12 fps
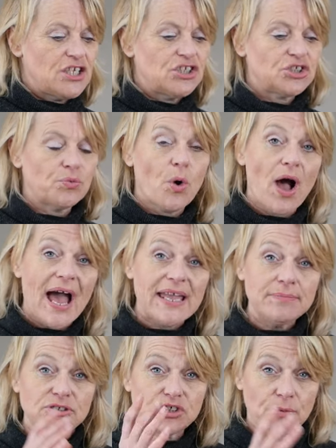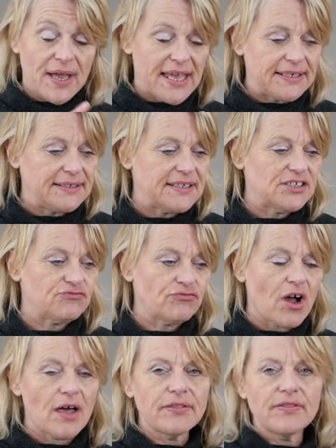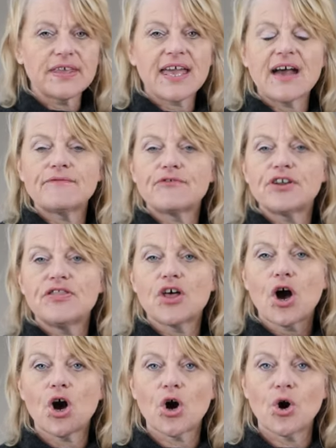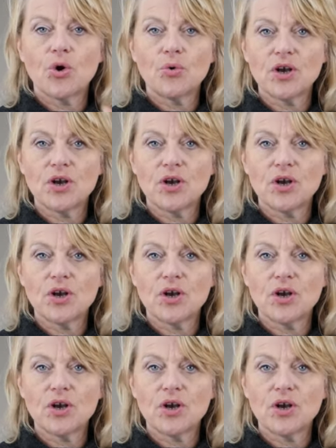So what I'm doing is, rather than covering the whole